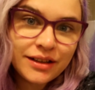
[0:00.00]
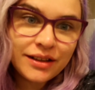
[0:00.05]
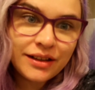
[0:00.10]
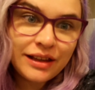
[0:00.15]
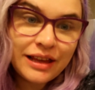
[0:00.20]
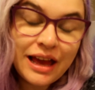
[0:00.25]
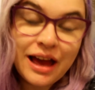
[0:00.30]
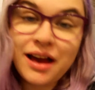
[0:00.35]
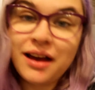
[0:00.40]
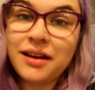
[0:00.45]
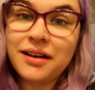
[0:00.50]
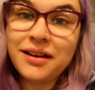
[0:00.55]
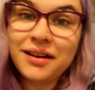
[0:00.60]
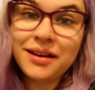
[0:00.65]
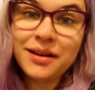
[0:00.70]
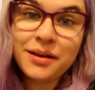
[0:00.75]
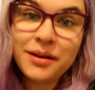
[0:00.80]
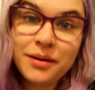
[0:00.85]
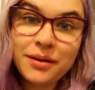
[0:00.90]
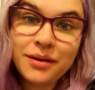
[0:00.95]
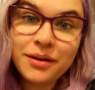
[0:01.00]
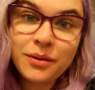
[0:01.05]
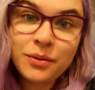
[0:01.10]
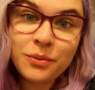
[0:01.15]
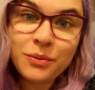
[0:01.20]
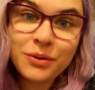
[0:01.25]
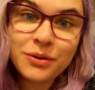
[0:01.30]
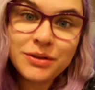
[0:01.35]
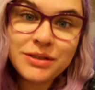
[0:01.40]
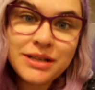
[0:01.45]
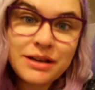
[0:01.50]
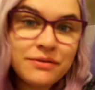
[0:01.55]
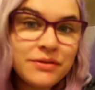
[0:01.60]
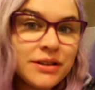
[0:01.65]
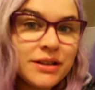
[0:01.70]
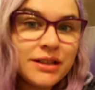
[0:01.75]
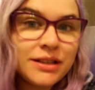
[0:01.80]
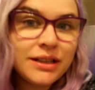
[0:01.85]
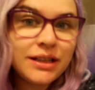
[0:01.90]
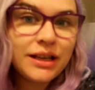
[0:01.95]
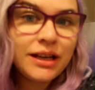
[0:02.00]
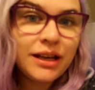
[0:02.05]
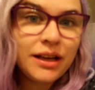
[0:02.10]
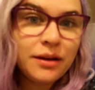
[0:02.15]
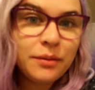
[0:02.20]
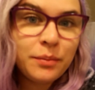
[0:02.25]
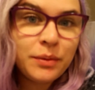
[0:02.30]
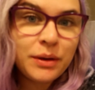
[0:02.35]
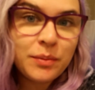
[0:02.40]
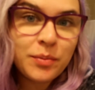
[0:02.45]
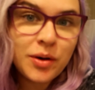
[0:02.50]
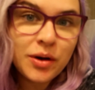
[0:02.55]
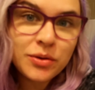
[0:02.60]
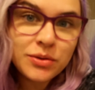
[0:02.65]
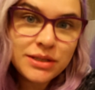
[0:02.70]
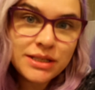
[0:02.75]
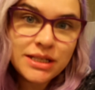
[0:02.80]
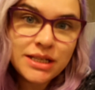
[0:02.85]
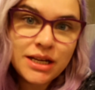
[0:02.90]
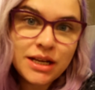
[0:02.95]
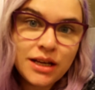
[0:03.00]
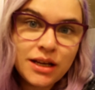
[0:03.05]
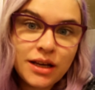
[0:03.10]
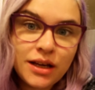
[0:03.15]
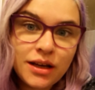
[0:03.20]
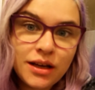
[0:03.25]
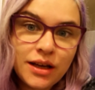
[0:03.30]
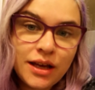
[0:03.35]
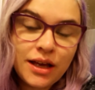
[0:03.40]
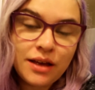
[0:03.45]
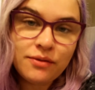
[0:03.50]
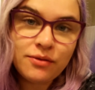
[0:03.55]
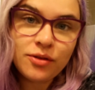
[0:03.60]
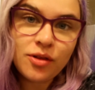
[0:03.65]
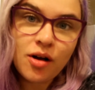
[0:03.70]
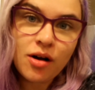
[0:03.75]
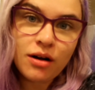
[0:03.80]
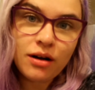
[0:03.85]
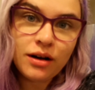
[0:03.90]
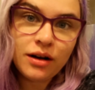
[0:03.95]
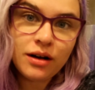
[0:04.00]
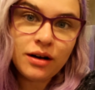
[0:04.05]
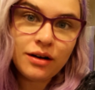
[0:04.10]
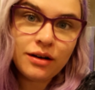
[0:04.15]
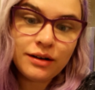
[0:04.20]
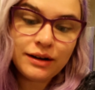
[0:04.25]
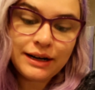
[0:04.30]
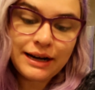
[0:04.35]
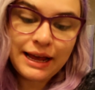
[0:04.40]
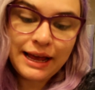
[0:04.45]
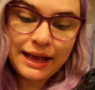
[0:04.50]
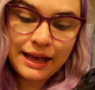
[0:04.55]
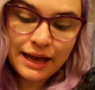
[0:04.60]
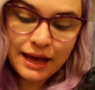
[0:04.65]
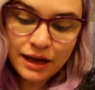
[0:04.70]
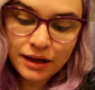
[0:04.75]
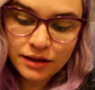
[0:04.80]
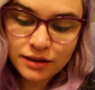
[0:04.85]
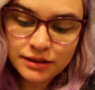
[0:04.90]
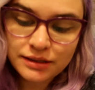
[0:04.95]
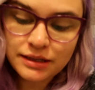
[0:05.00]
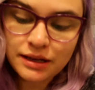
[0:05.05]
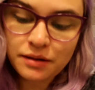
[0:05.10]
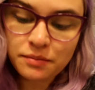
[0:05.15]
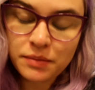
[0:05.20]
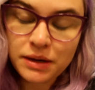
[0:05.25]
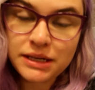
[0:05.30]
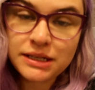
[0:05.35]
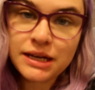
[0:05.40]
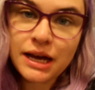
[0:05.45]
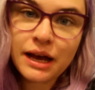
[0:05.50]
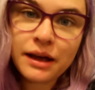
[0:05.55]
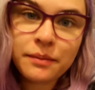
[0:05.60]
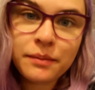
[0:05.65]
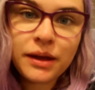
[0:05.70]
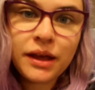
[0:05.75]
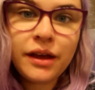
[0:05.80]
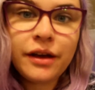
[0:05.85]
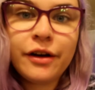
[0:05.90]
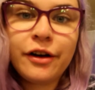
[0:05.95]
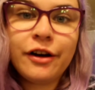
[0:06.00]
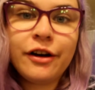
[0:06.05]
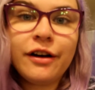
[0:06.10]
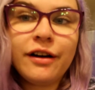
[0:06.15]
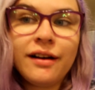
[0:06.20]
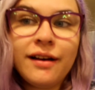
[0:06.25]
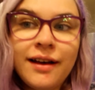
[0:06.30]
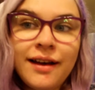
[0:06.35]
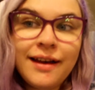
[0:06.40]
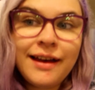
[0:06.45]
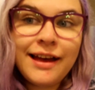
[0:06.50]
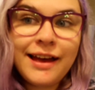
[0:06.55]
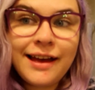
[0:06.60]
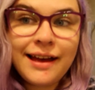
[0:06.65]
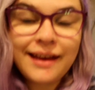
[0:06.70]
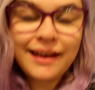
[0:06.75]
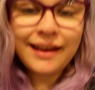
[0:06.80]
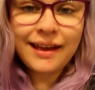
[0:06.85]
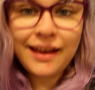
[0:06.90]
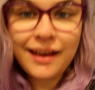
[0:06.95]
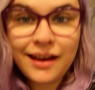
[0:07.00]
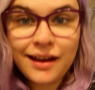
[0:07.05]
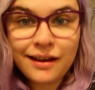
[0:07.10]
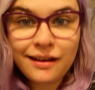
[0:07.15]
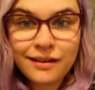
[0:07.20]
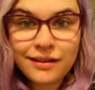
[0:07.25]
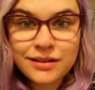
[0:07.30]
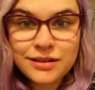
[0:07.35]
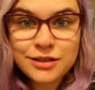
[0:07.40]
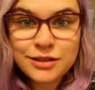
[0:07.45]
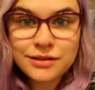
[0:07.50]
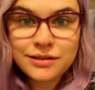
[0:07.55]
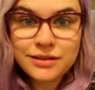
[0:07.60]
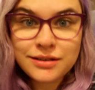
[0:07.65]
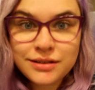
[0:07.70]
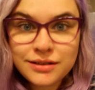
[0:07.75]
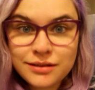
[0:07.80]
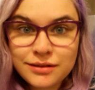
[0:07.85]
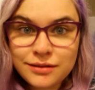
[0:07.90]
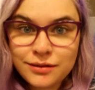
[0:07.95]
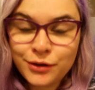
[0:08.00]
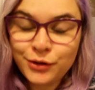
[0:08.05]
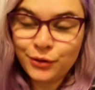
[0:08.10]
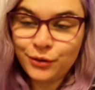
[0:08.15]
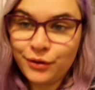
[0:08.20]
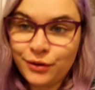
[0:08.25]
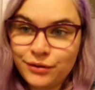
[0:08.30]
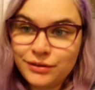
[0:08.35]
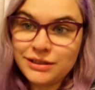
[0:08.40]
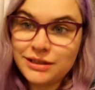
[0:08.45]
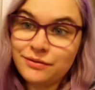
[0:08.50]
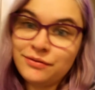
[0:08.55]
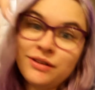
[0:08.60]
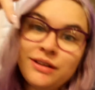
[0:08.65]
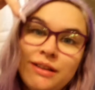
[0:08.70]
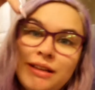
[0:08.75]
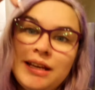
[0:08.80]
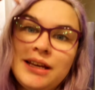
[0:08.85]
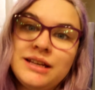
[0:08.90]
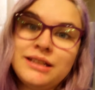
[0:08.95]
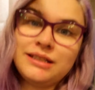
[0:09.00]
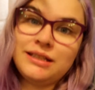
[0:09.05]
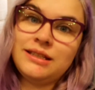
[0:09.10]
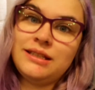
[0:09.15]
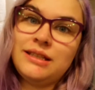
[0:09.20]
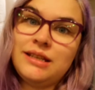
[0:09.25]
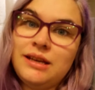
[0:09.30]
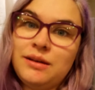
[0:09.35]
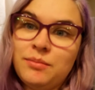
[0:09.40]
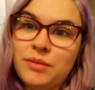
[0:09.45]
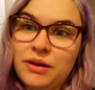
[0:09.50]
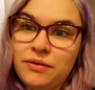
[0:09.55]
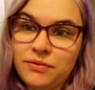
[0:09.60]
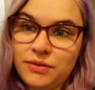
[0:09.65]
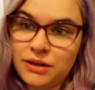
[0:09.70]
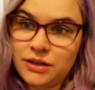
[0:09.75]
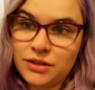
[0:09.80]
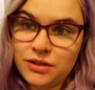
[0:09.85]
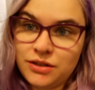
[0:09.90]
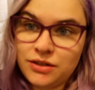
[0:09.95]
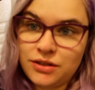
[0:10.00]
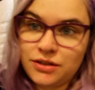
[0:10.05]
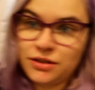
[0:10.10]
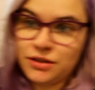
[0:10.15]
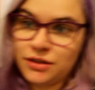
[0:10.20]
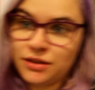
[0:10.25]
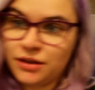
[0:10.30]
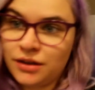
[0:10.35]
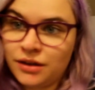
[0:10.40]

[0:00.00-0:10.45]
yeah, I will definitely be posting a vlog on AX and my time here, and you'll definitely get to see my finished